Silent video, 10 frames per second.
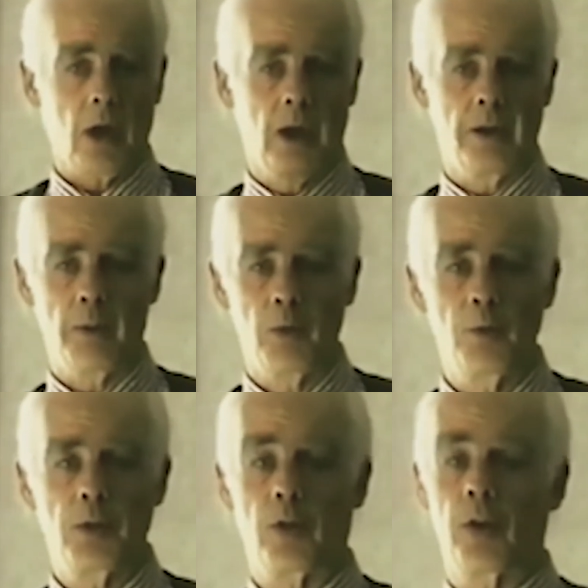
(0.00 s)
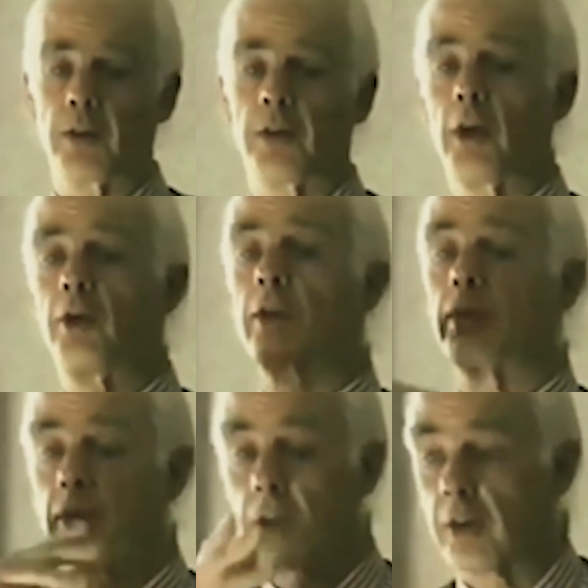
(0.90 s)
And their movement across the
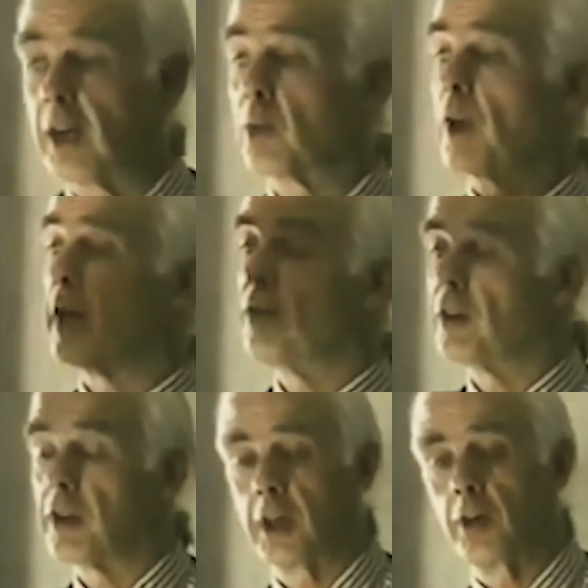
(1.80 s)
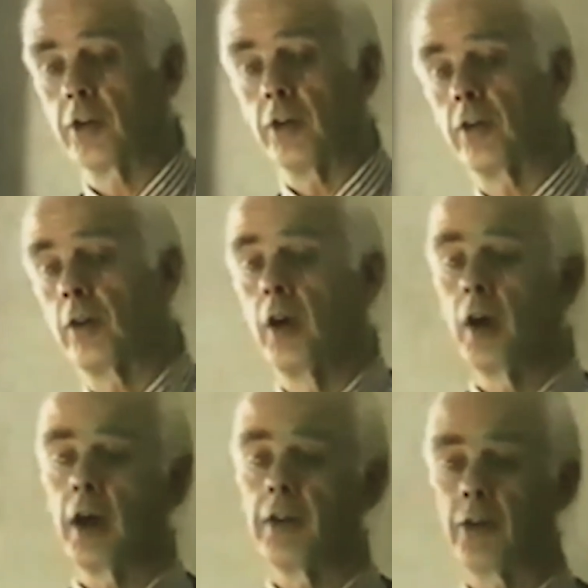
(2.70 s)
oceans, we create waves in the oceans.
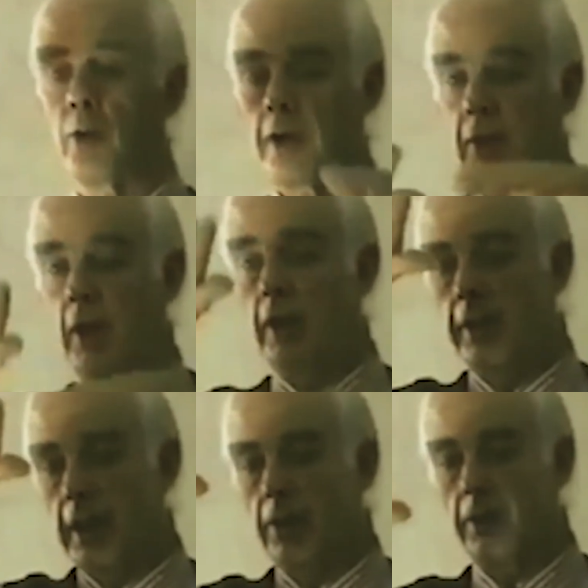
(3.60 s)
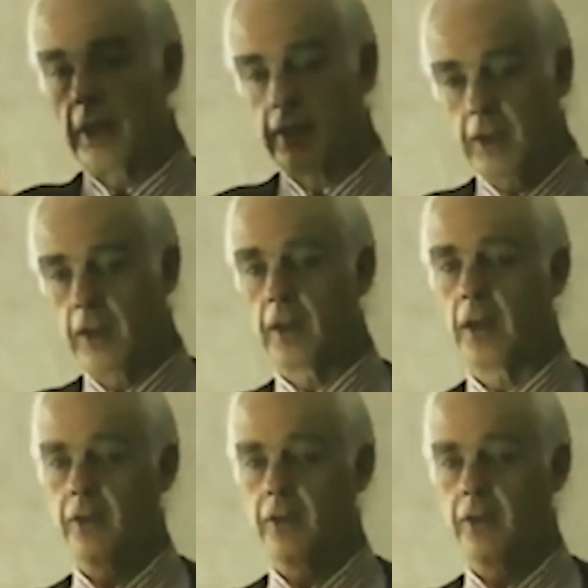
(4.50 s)
And so I've gone down yet another